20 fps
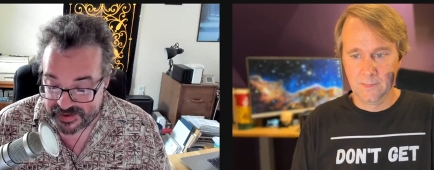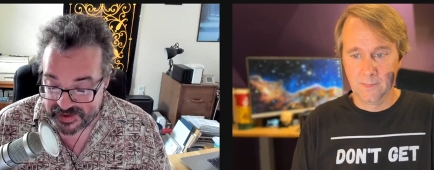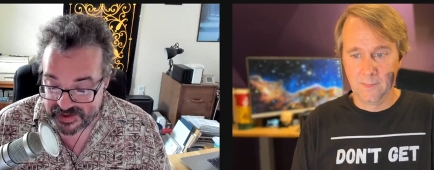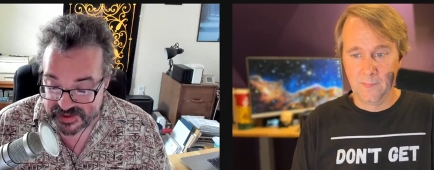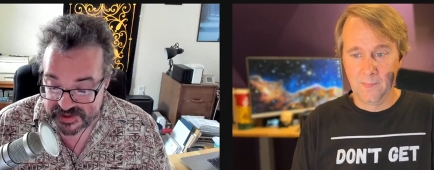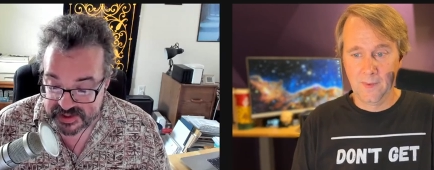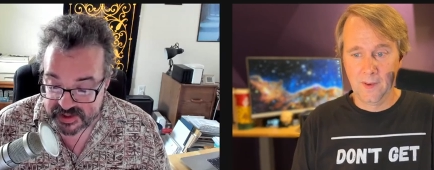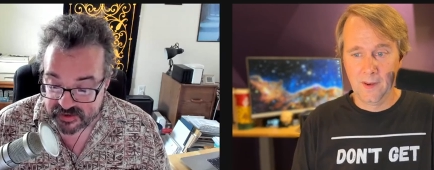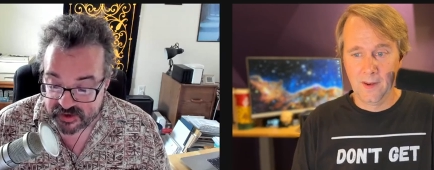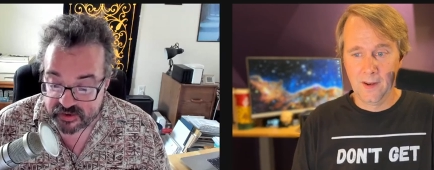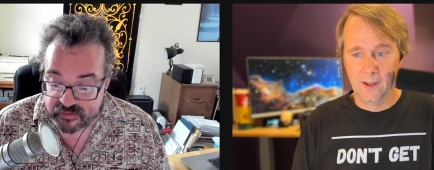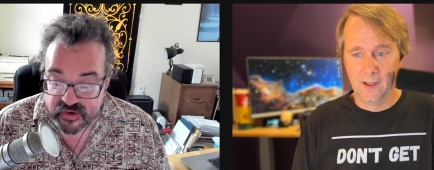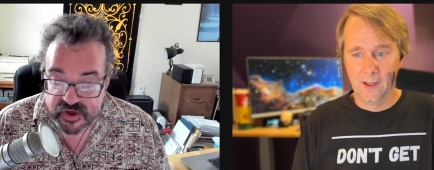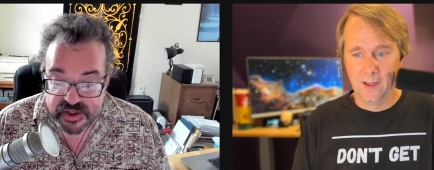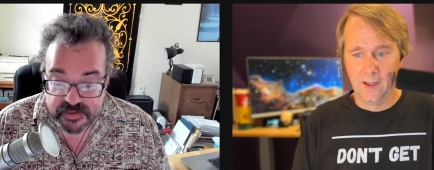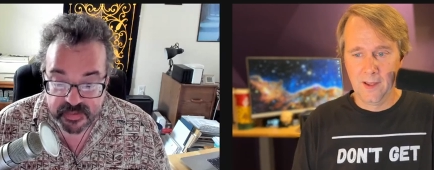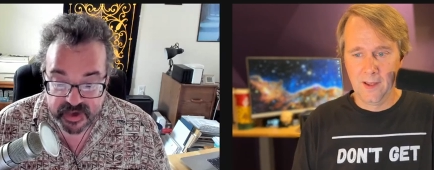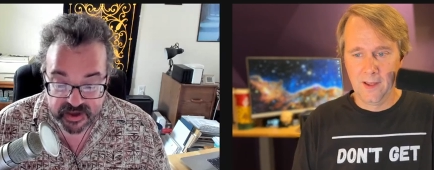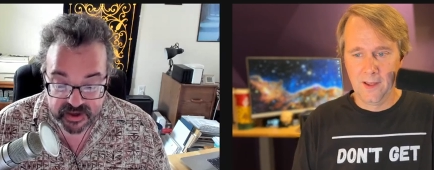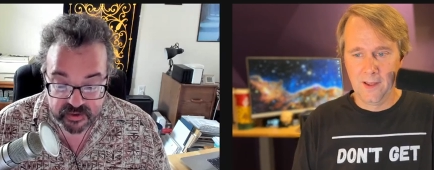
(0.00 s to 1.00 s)
Speaker 1: Siri
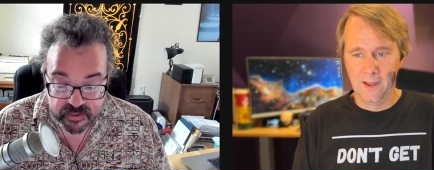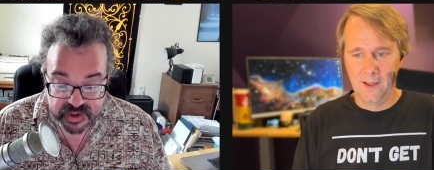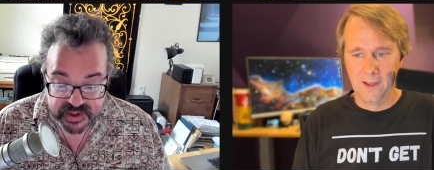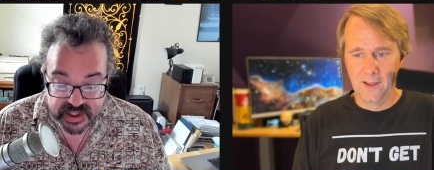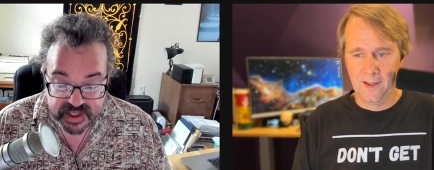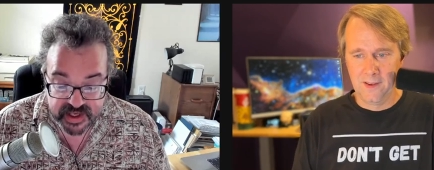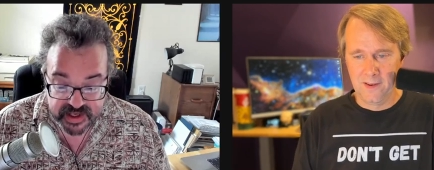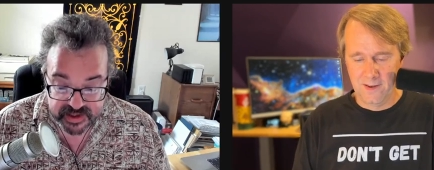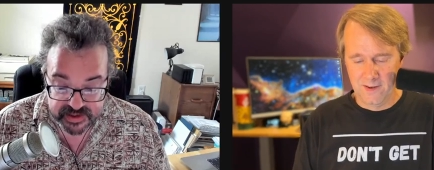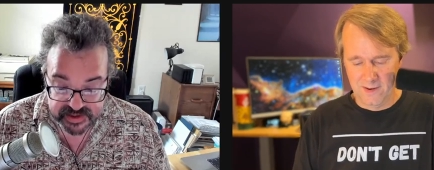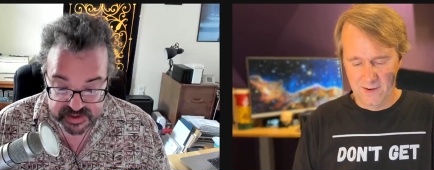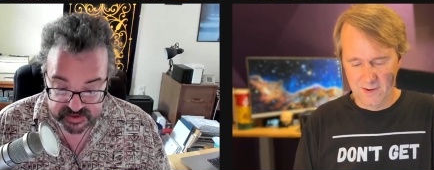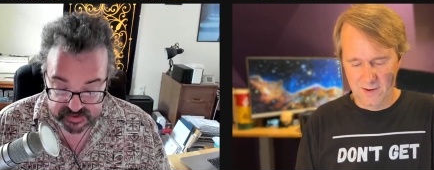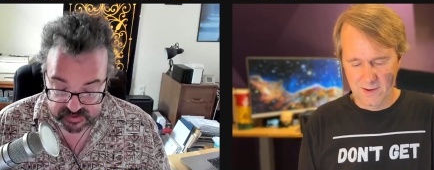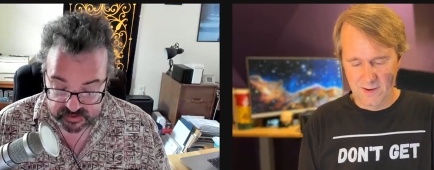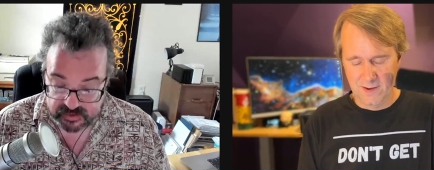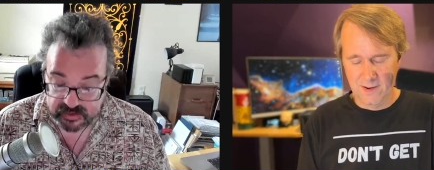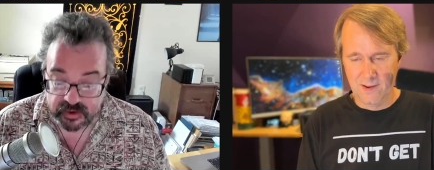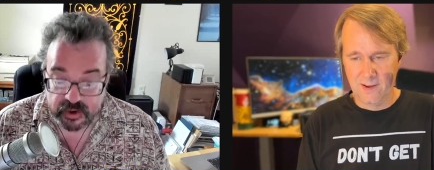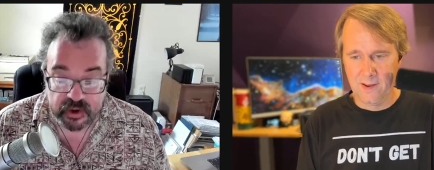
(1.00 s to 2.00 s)
responded with the
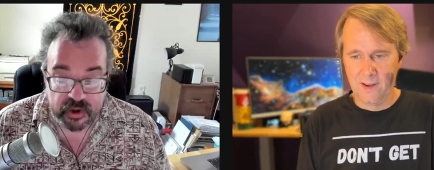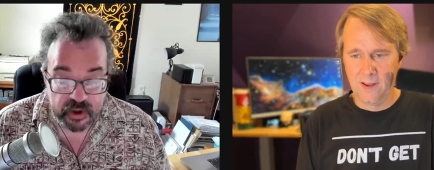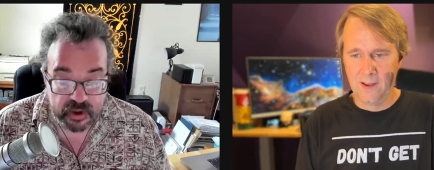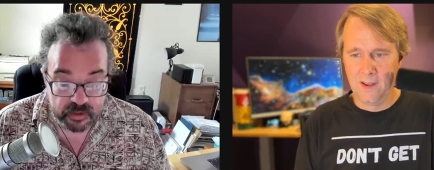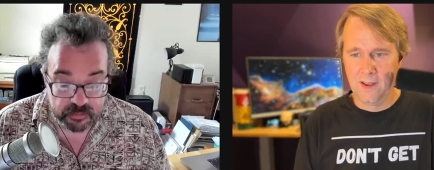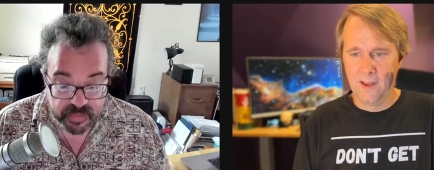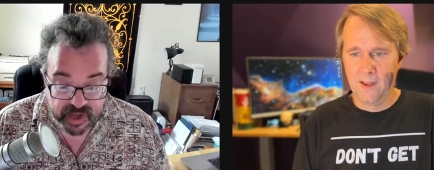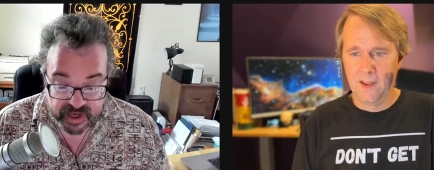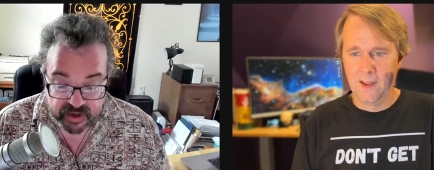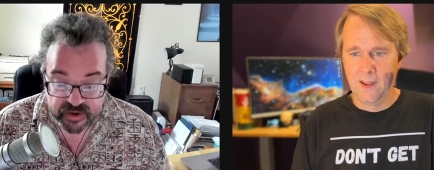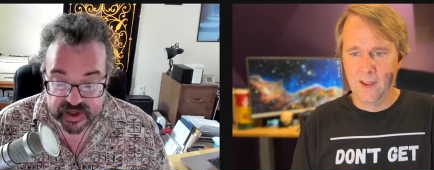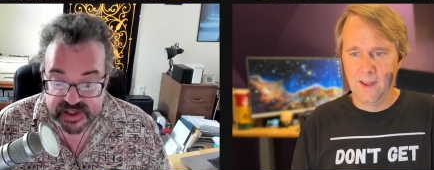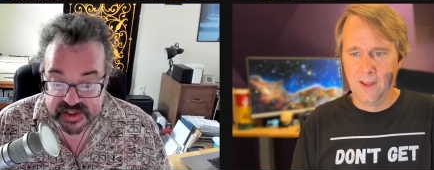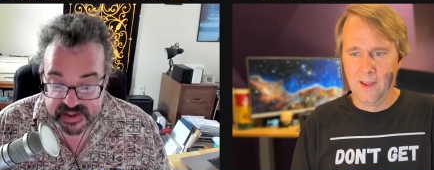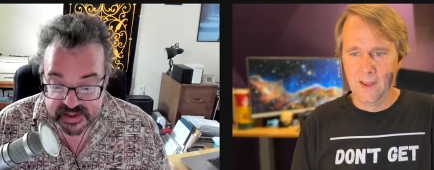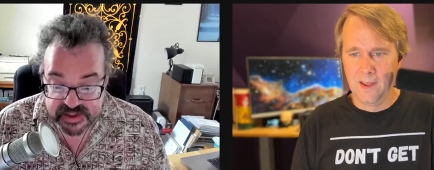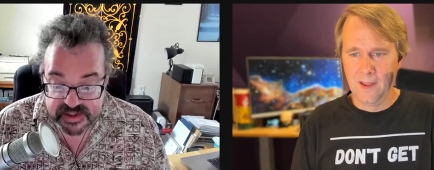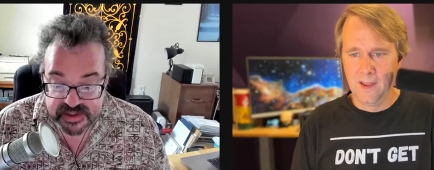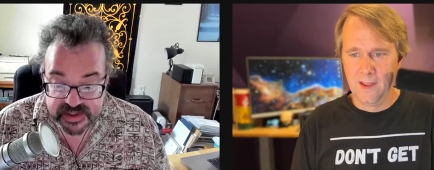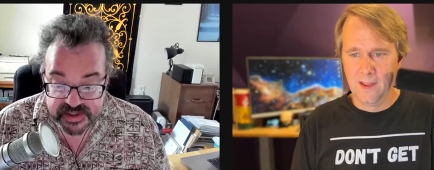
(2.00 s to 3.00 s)
answer battery at
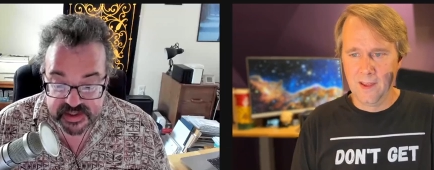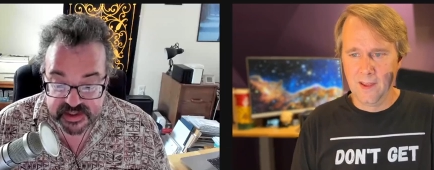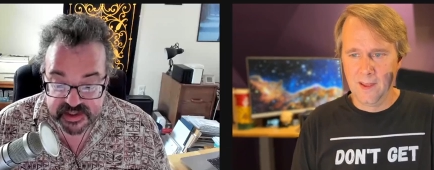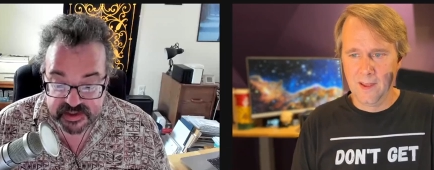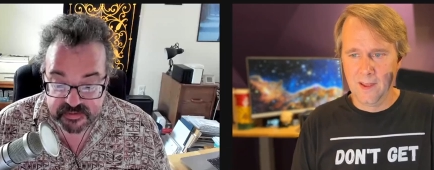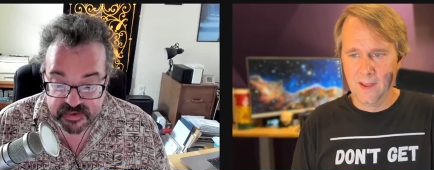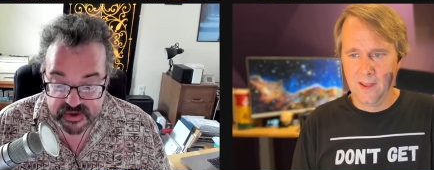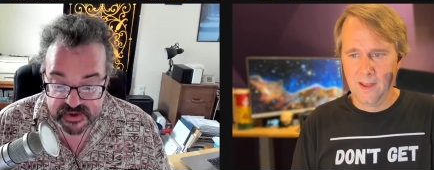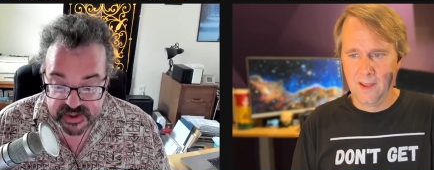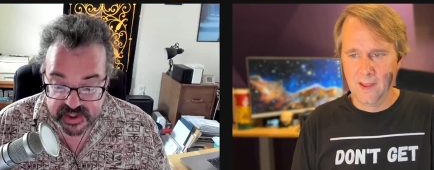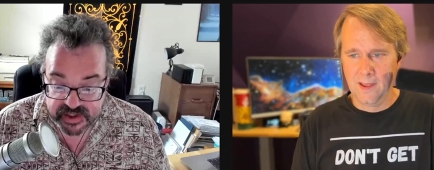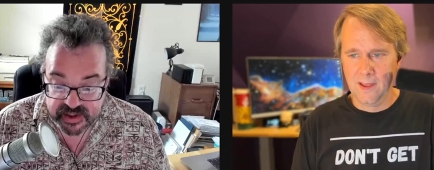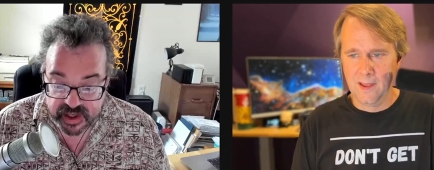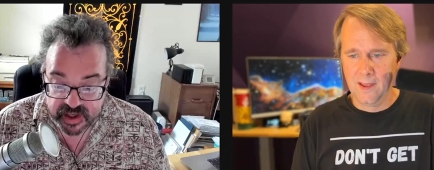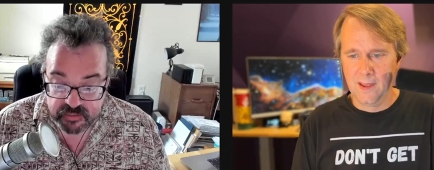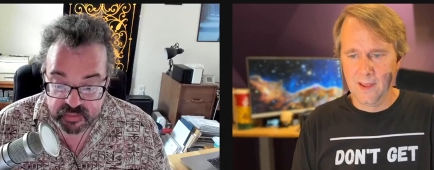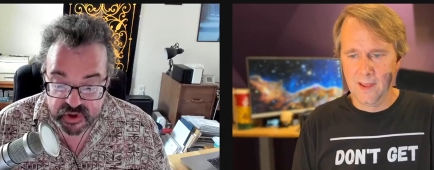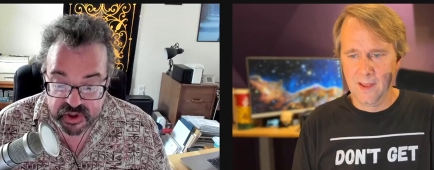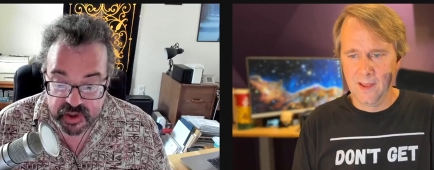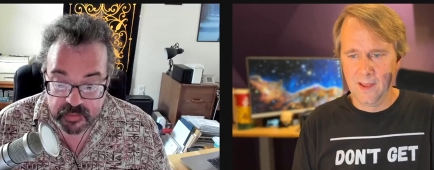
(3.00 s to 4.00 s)
66%,
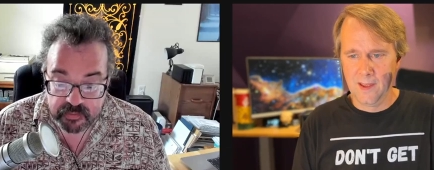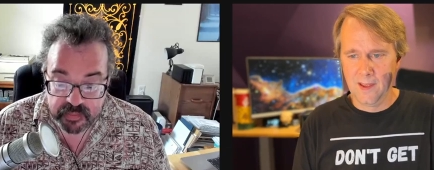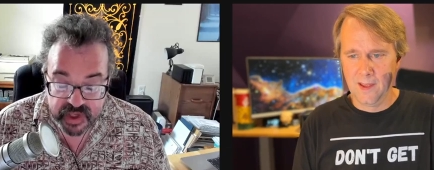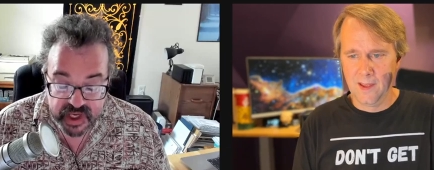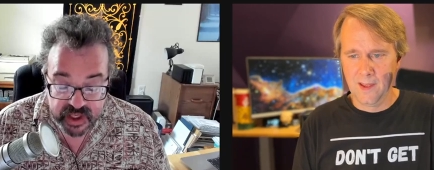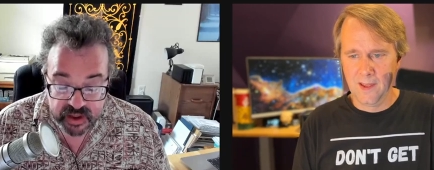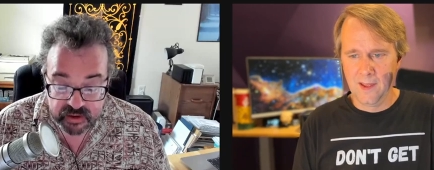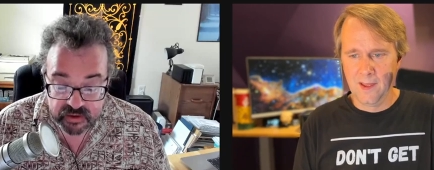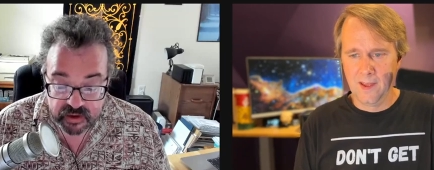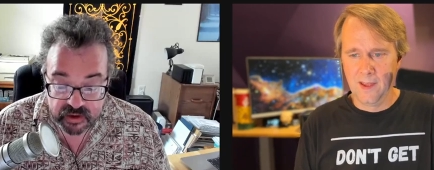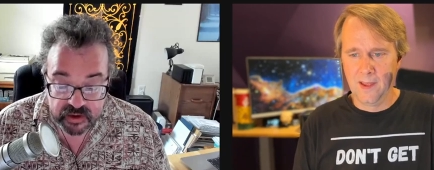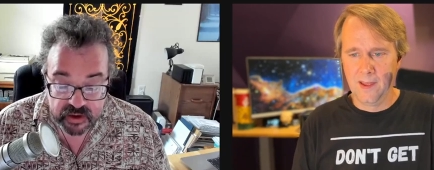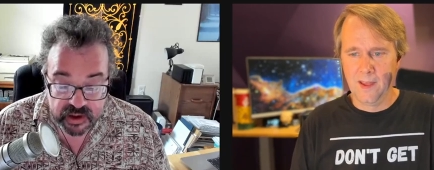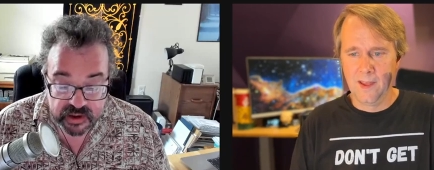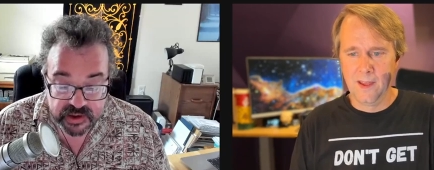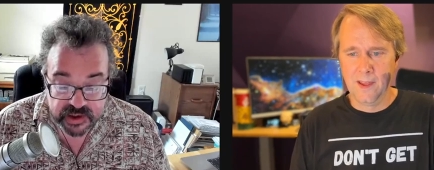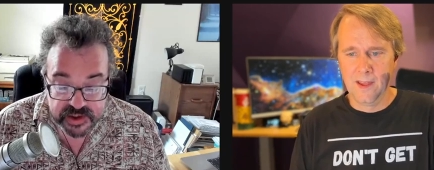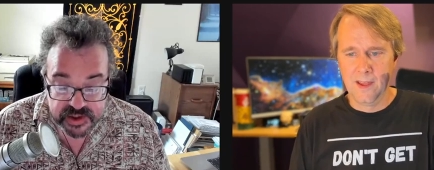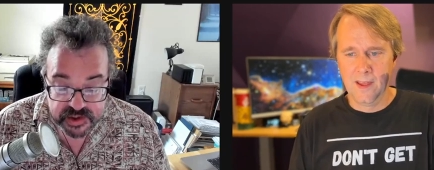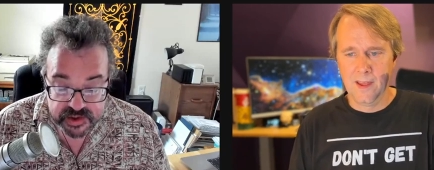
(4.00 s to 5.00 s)
and put a banner on
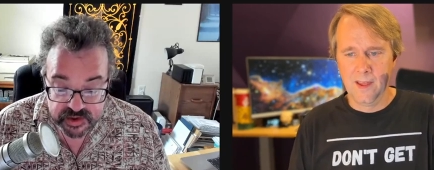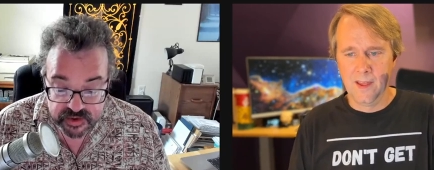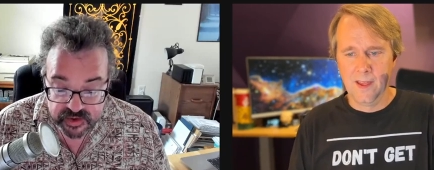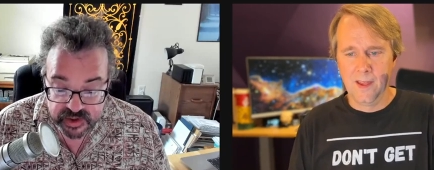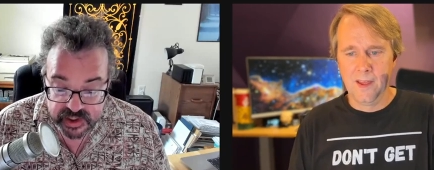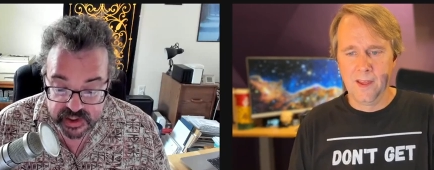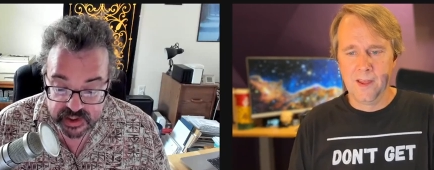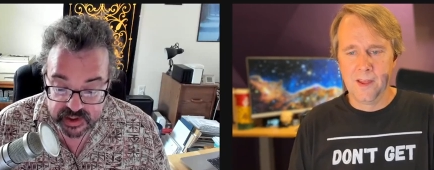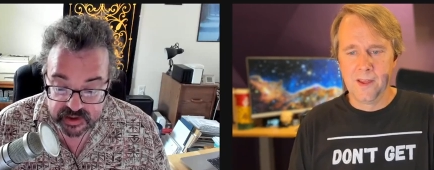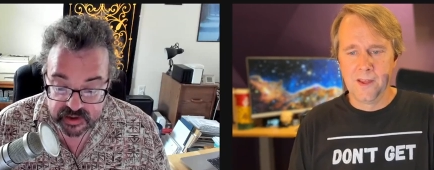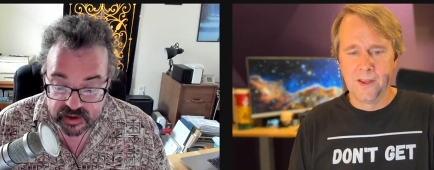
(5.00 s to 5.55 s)
the screen.